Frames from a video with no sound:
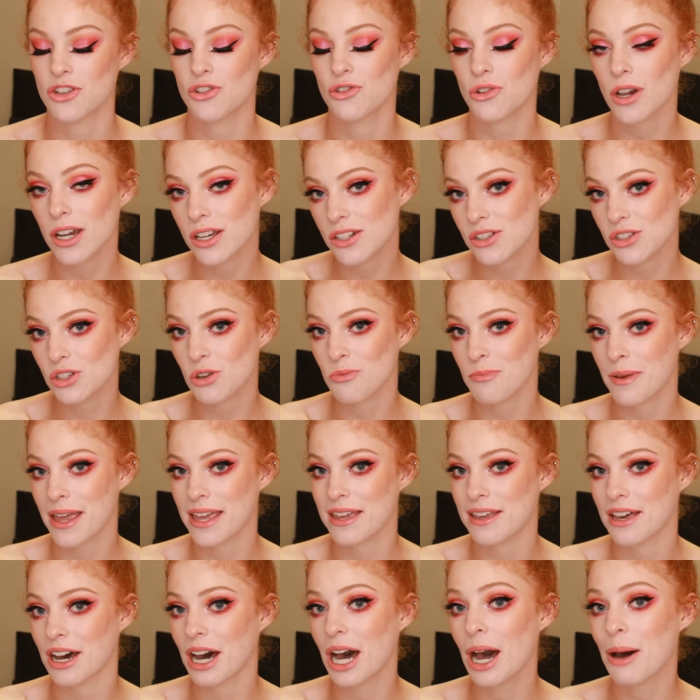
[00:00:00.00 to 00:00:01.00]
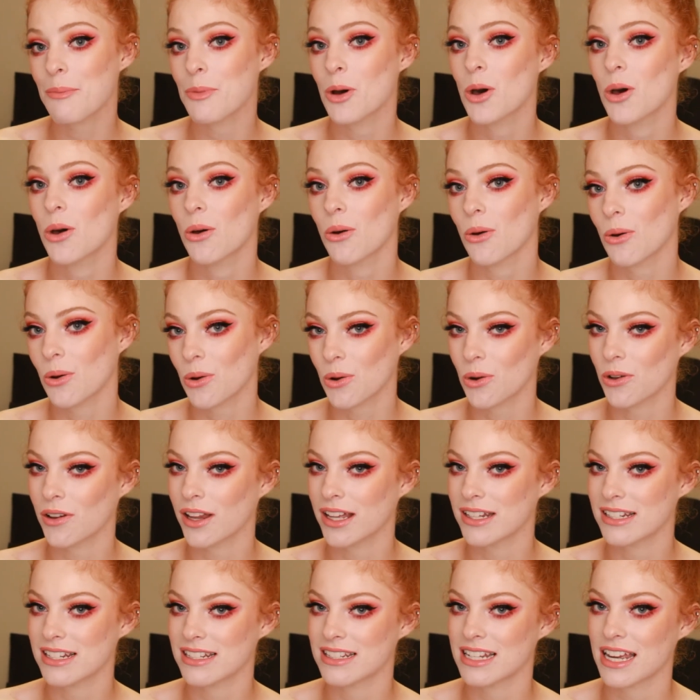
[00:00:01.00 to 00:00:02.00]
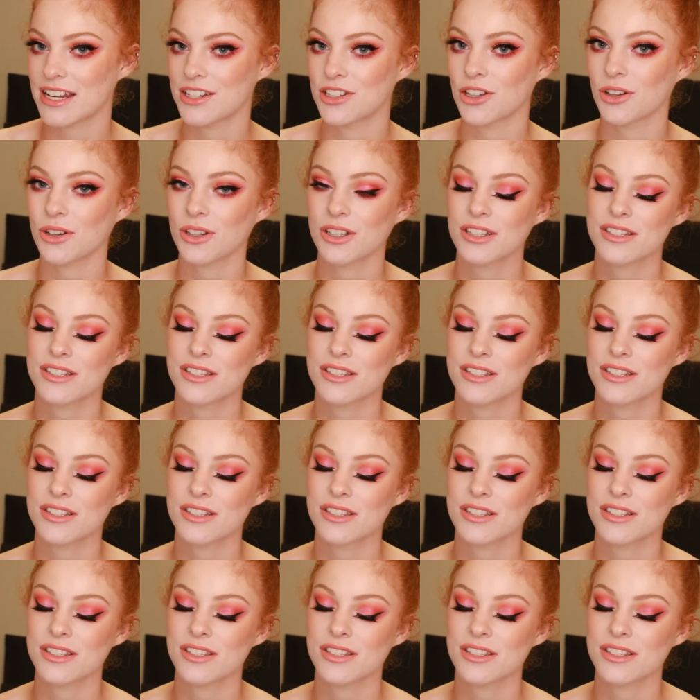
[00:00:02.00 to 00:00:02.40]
drugstore makeup, all under $10.